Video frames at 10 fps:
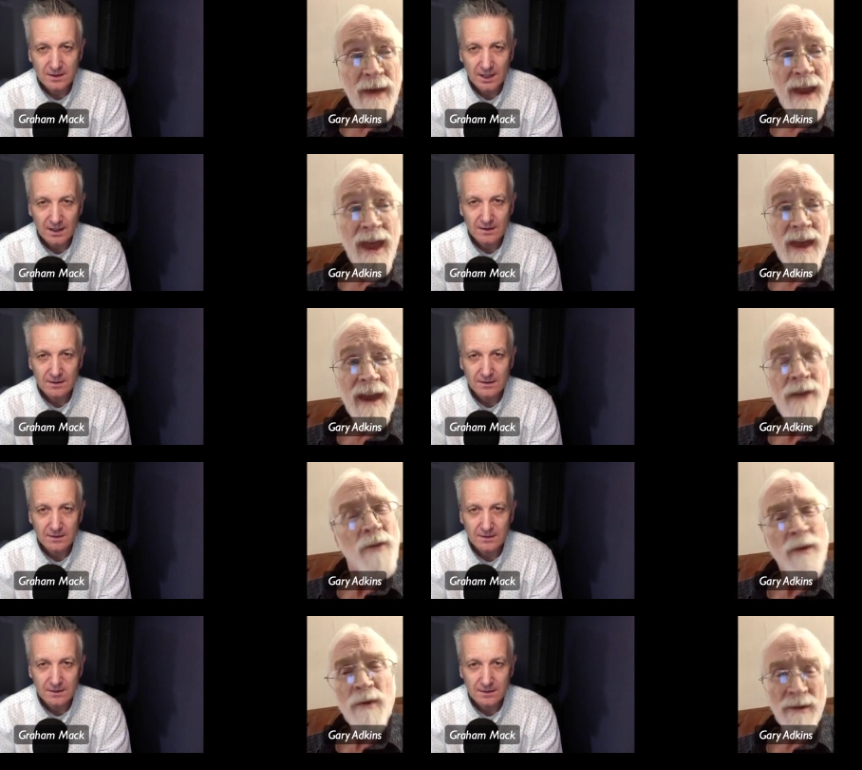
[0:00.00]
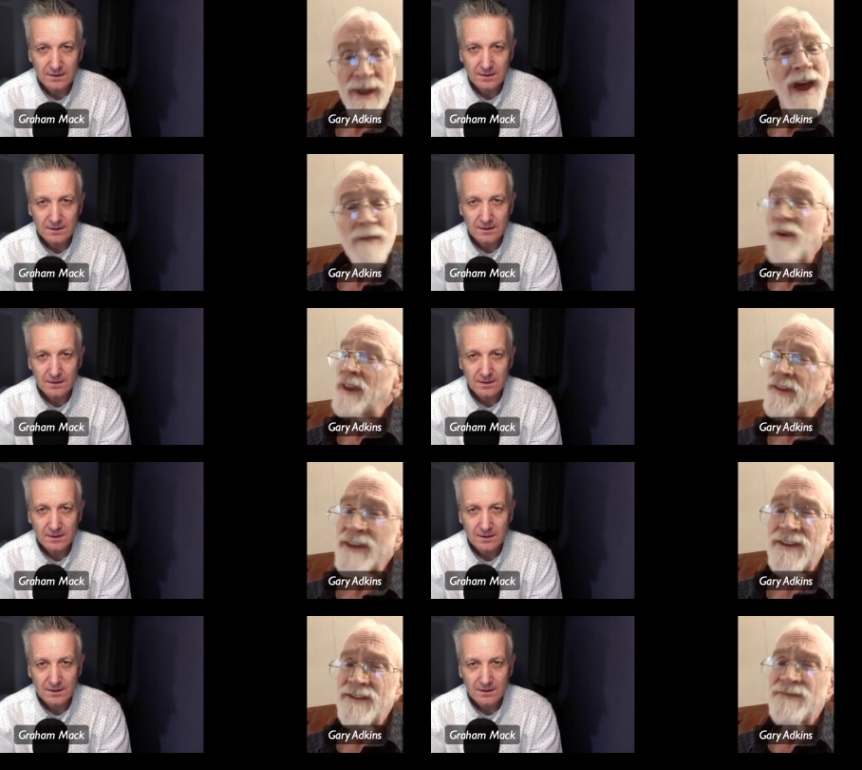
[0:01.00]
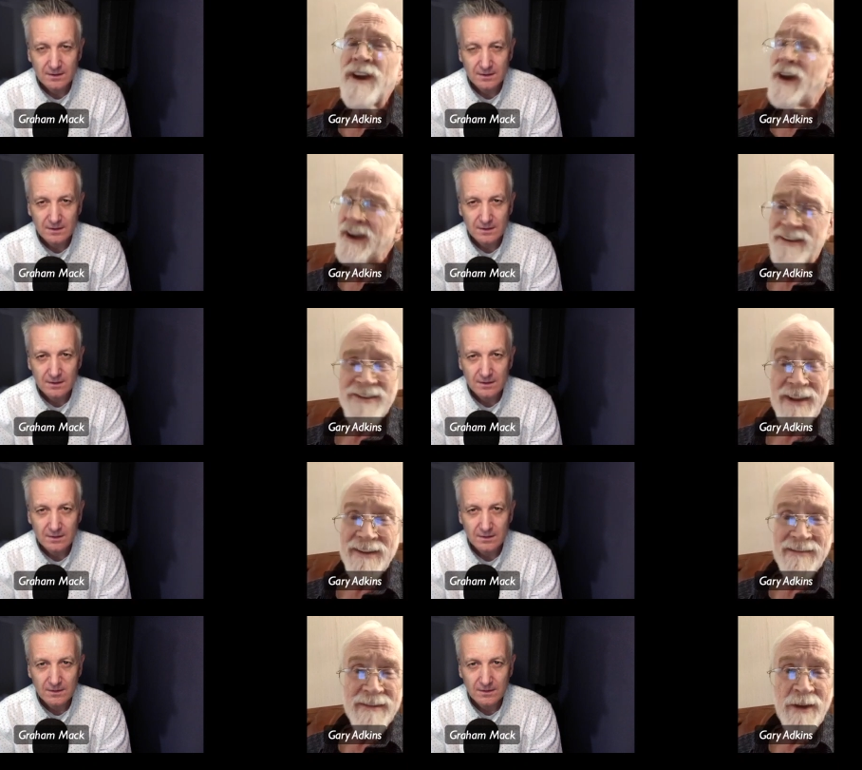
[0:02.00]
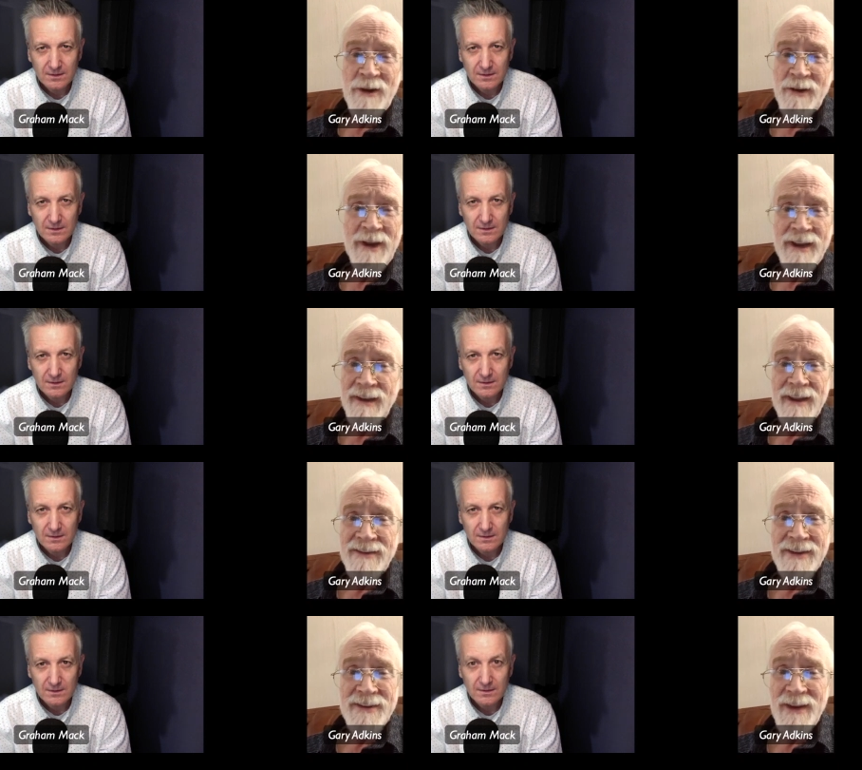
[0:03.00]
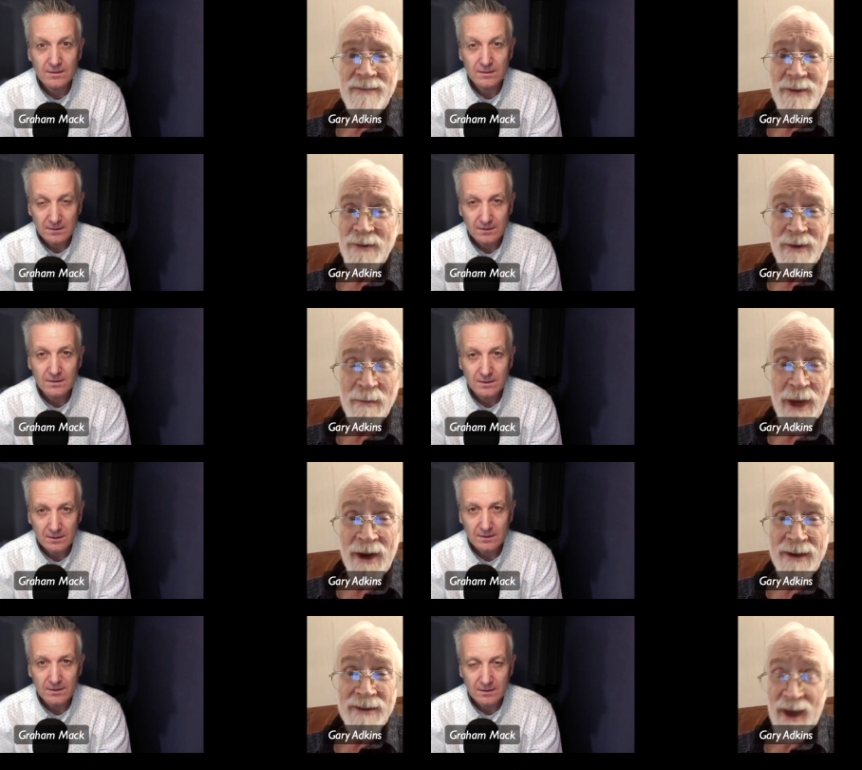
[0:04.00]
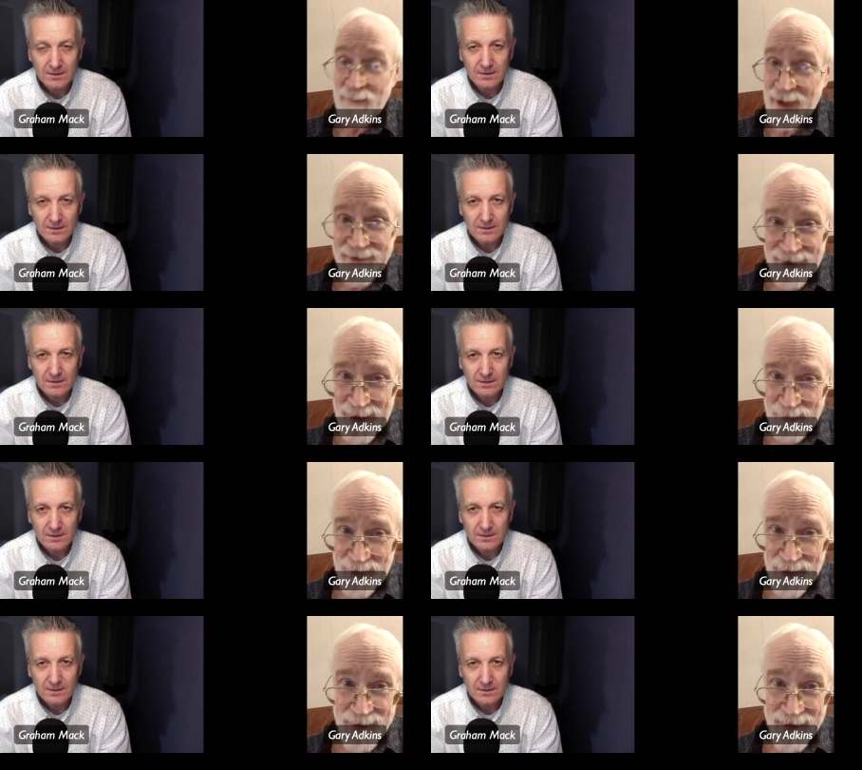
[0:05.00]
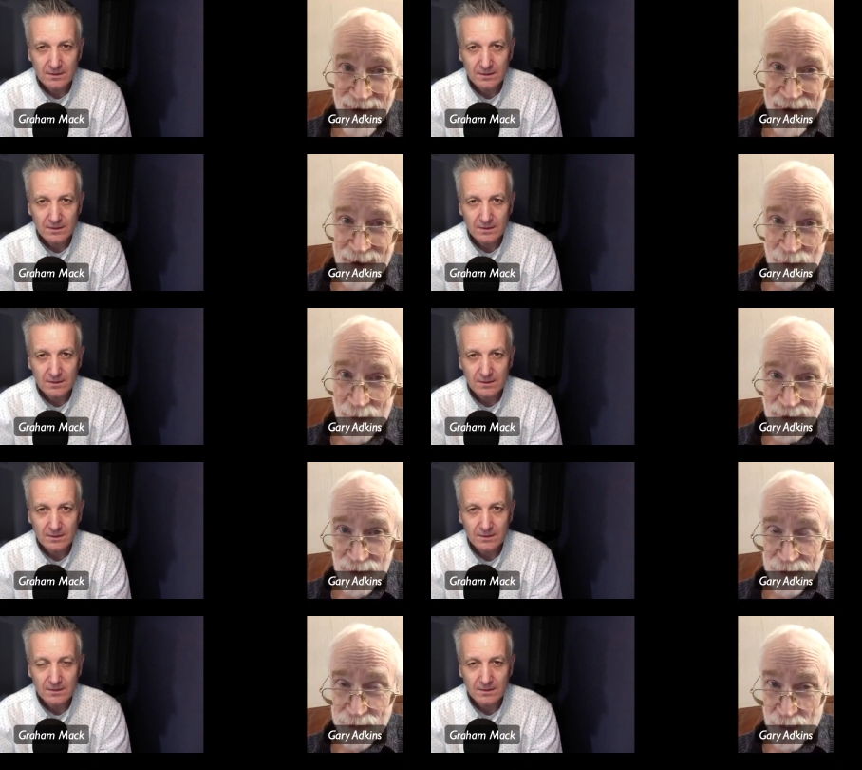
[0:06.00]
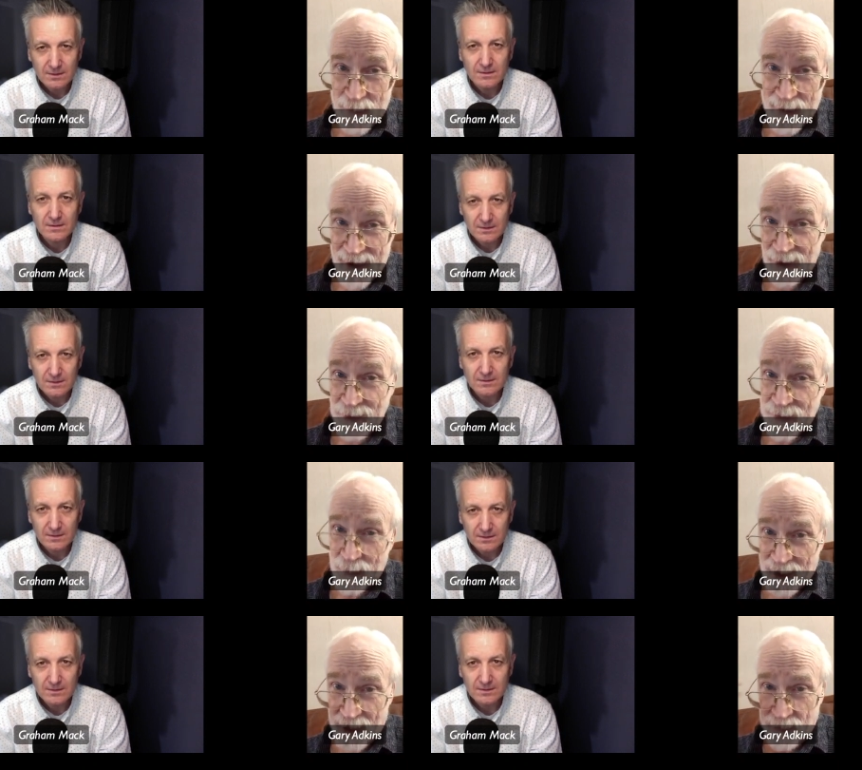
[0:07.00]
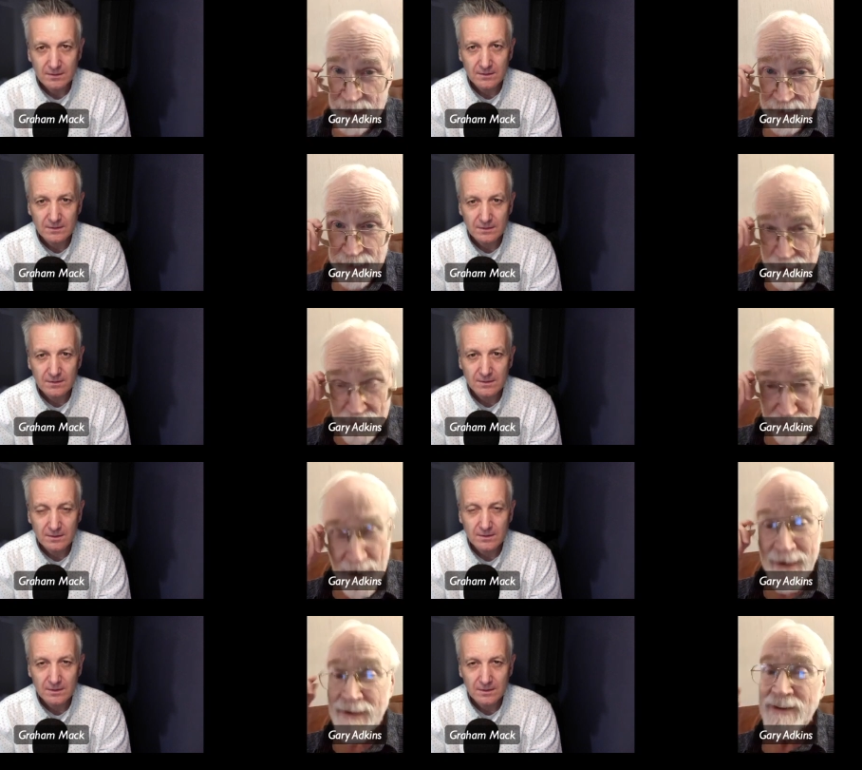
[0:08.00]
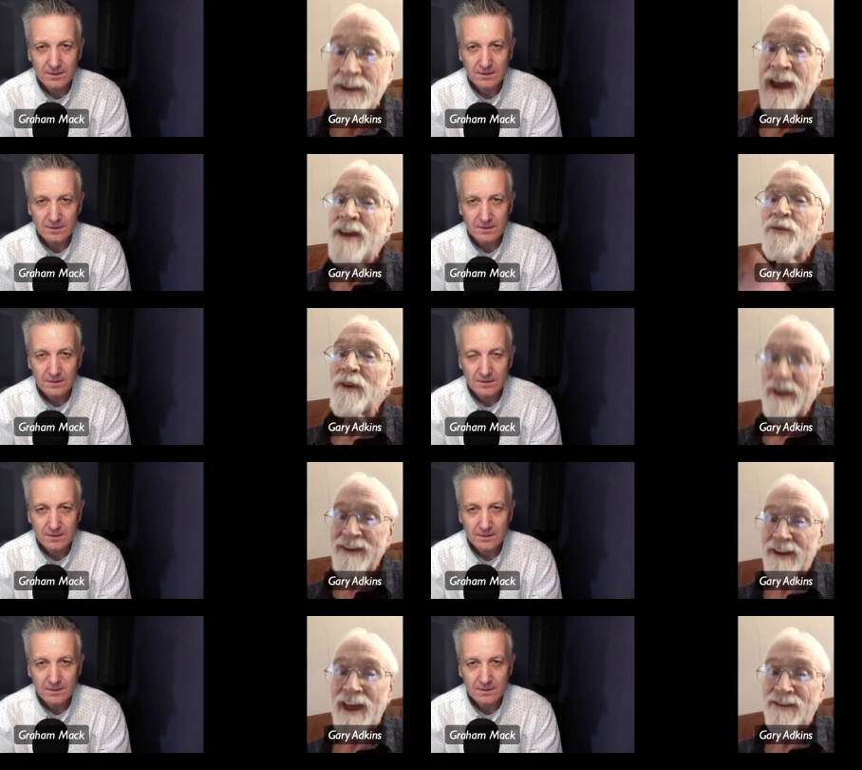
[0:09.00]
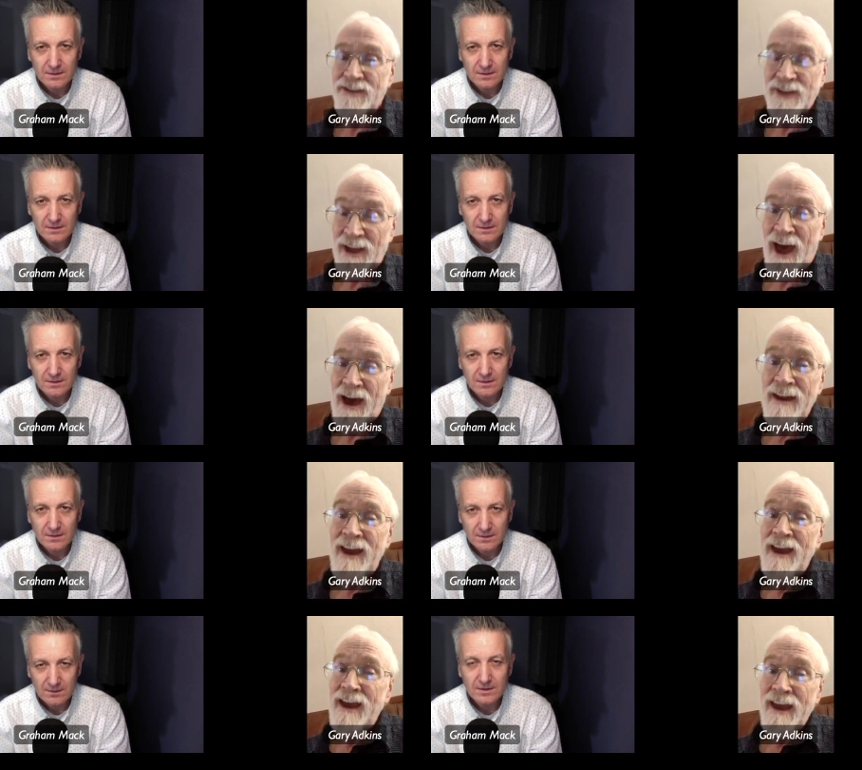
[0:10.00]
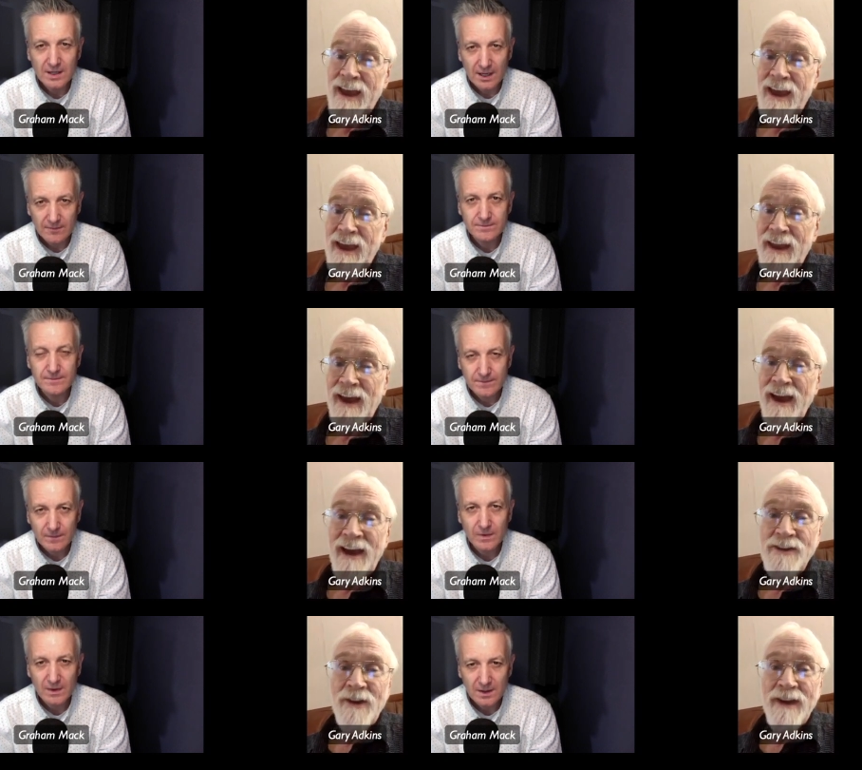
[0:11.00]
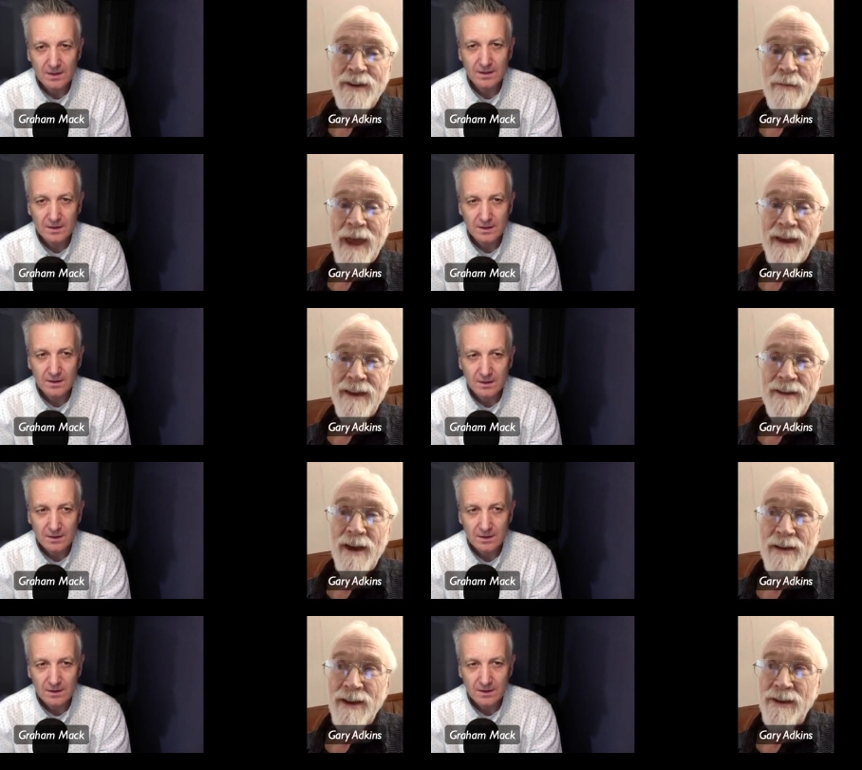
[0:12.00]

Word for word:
Speaker 1: Yeah. And I rewrote it. I really, this is very extensively rewritten. This is, if you compare it side by side with the original story by Algernon Blackwood, it, you'd find it's really condensed a lot. Yeah. And I, I tried to make it uh,